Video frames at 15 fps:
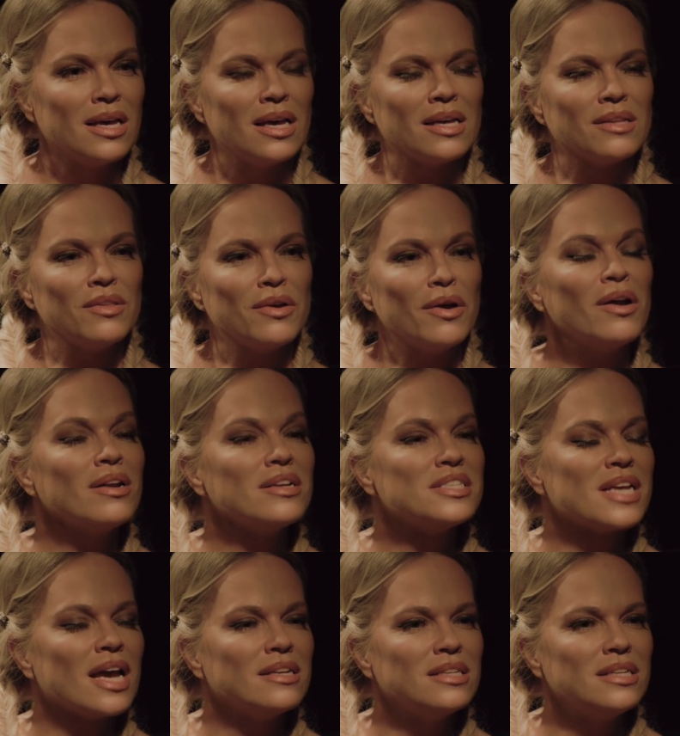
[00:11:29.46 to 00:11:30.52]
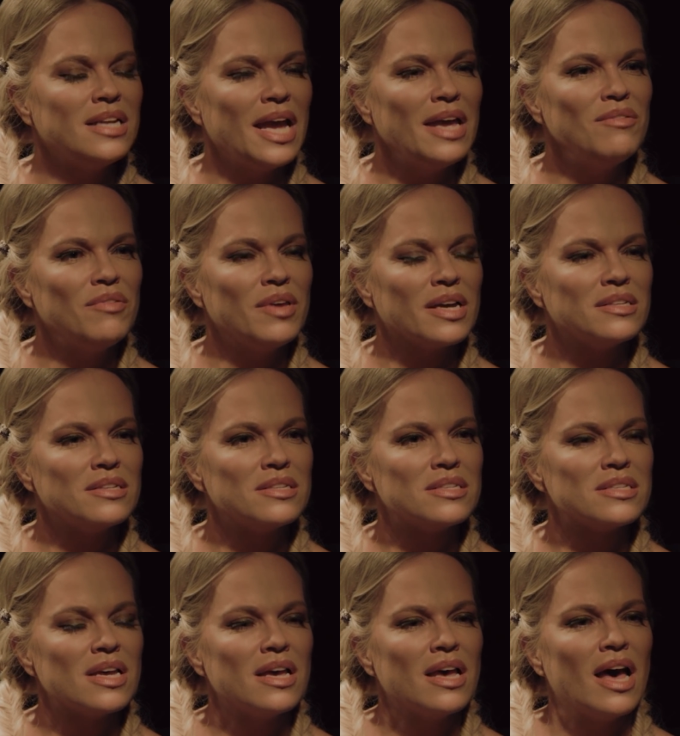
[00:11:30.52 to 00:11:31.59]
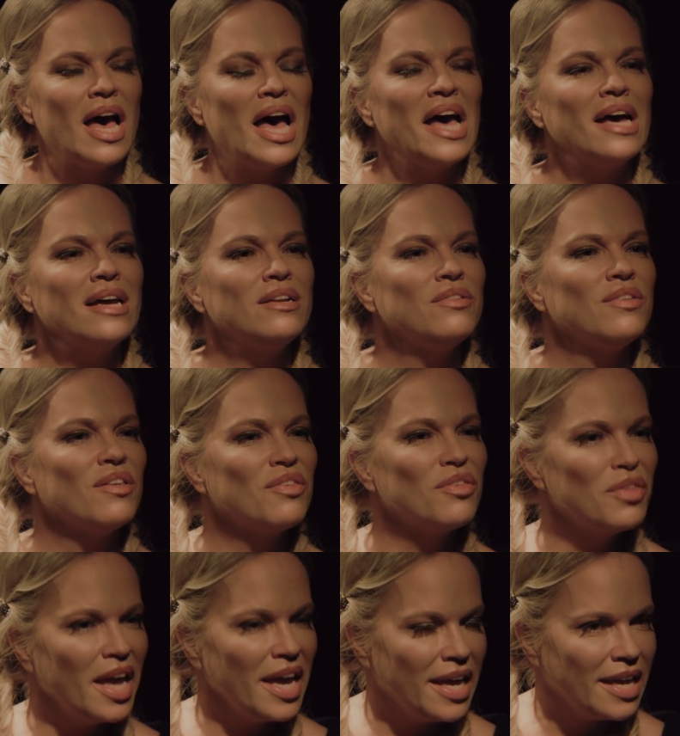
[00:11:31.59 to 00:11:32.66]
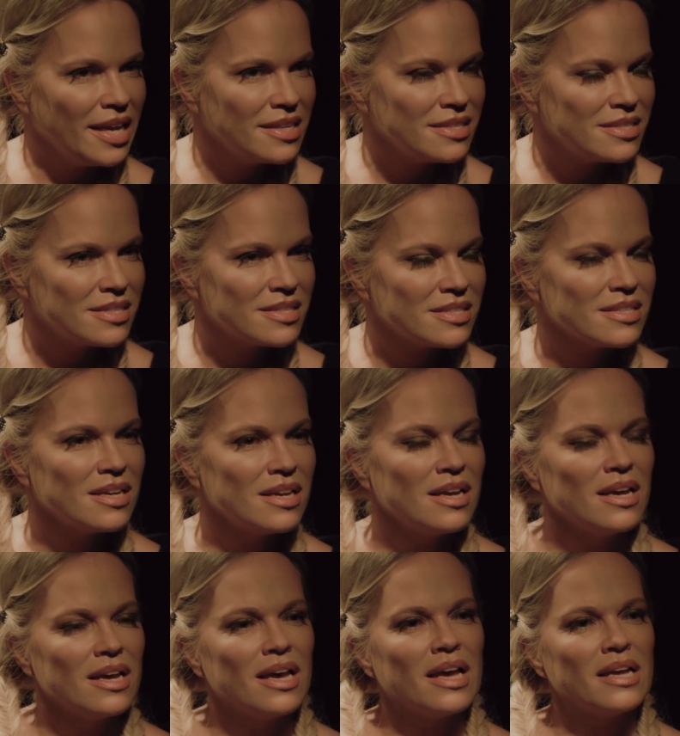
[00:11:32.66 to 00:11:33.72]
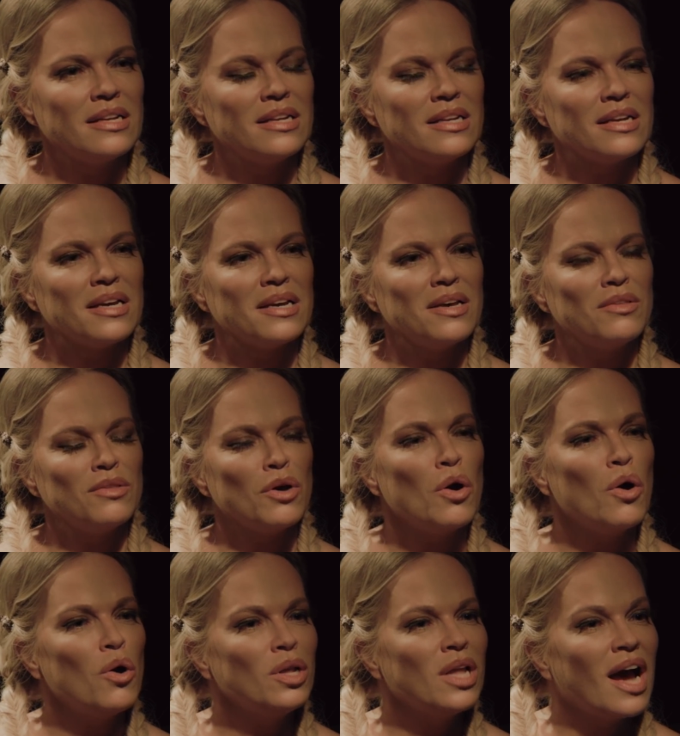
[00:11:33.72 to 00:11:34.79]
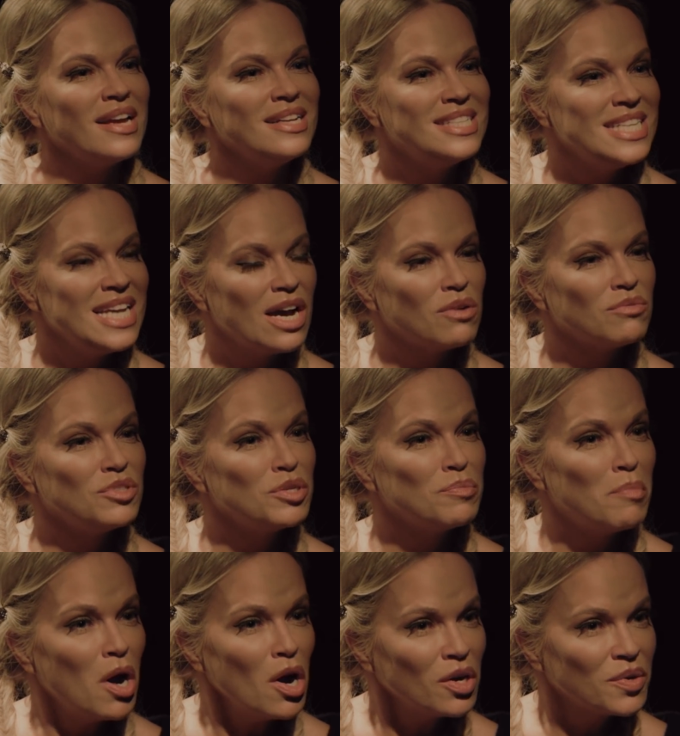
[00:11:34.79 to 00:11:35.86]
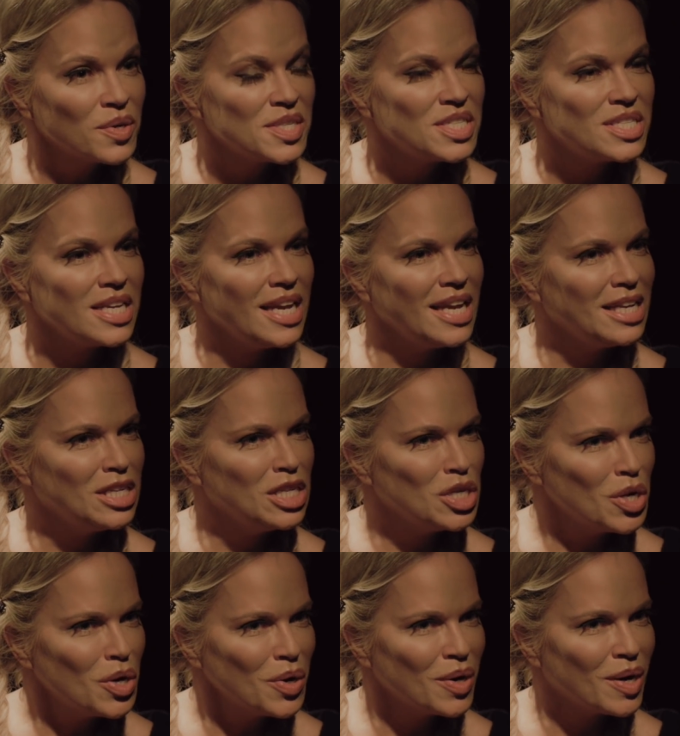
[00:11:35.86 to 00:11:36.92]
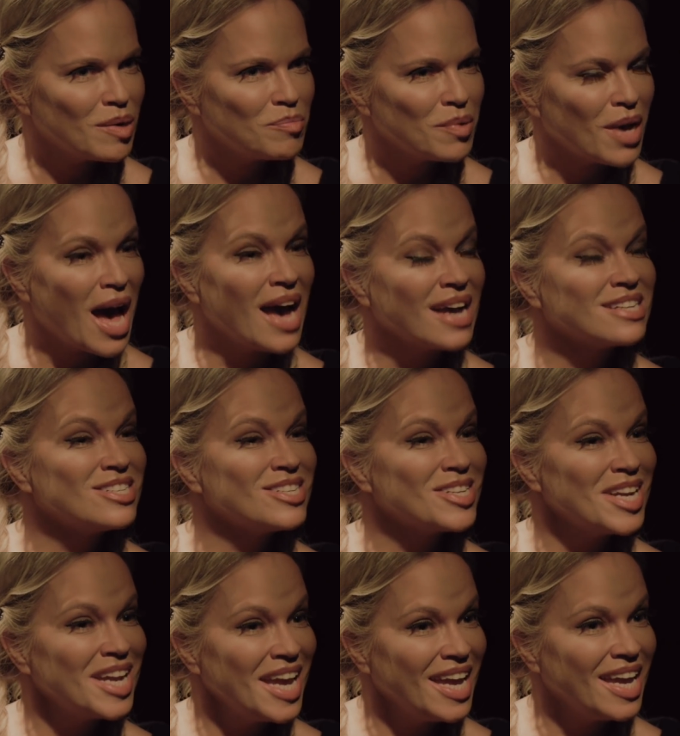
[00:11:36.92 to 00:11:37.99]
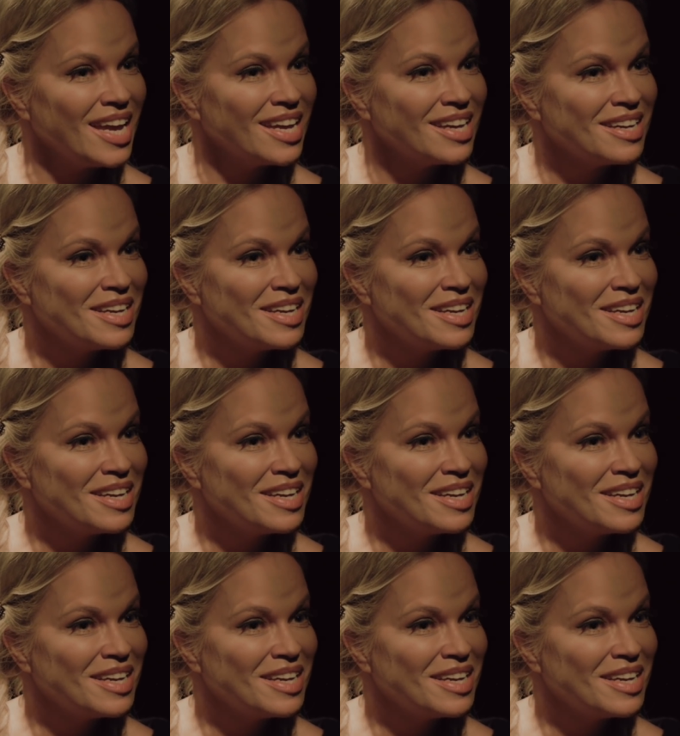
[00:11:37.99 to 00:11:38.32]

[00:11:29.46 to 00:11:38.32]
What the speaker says: and the early Scandinavians had the things, and the whole idea of democracy in Europe actually